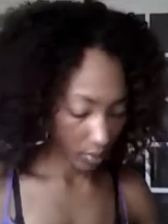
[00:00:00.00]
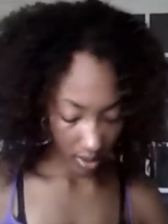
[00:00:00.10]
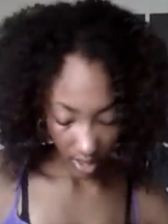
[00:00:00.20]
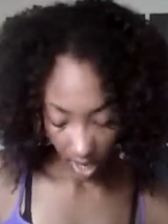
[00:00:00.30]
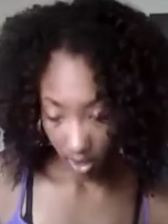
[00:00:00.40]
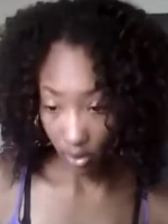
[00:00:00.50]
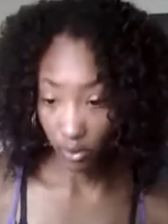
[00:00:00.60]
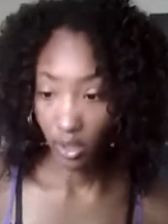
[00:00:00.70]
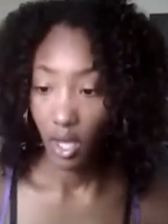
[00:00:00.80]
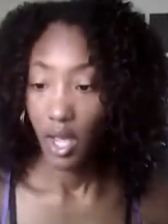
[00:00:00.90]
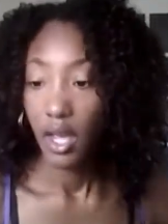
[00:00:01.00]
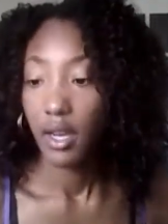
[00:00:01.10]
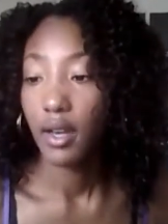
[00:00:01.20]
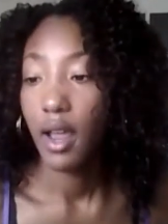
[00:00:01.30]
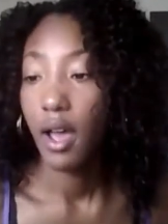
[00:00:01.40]
one that I use.
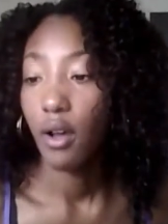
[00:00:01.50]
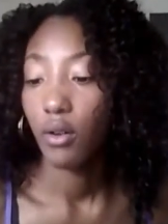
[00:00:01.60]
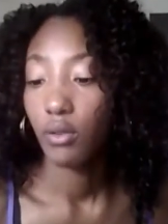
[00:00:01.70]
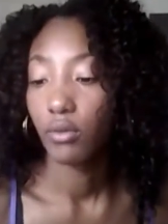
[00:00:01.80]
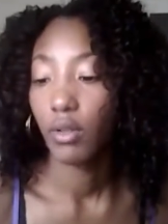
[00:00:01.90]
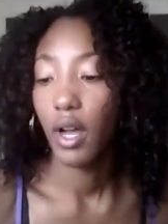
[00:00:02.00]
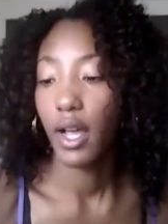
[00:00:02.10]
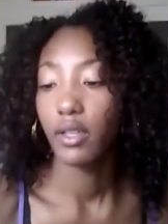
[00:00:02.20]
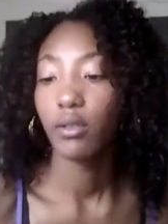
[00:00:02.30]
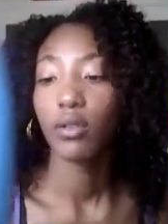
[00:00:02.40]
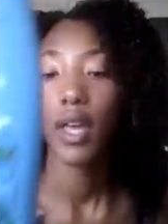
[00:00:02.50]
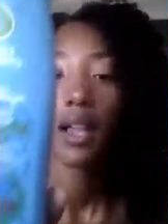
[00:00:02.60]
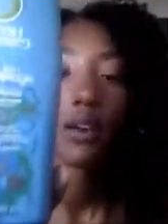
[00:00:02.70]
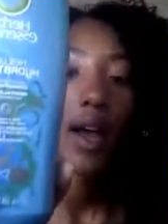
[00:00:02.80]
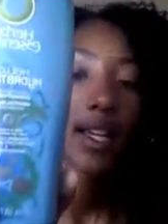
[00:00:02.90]
Now, I use
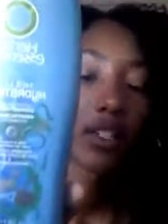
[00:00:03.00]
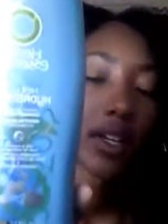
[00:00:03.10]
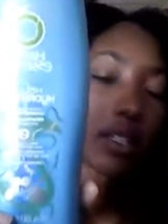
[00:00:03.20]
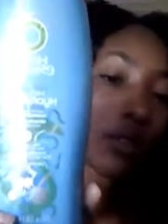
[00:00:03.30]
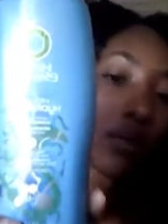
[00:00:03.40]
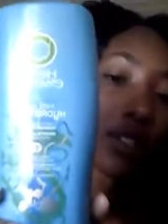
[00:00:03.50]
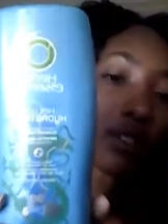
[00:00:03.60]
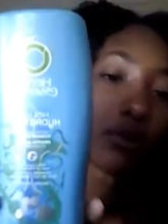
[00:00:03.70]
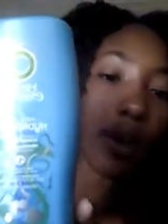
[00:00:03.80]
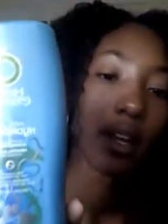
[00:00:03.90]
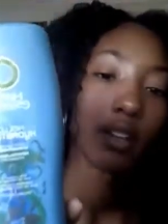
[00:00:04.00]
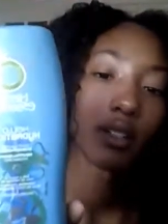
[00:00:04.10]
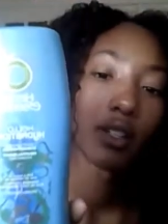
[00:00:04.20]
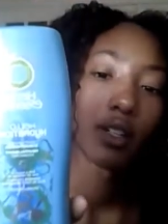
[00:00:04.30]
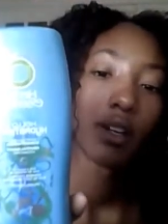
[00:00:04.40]
Hello Hydration, which is
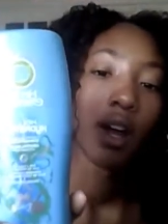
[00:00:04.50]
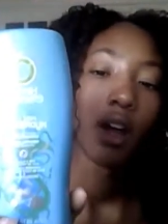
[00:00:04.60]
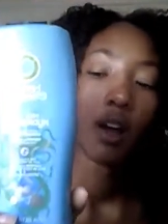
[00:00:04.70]
regular,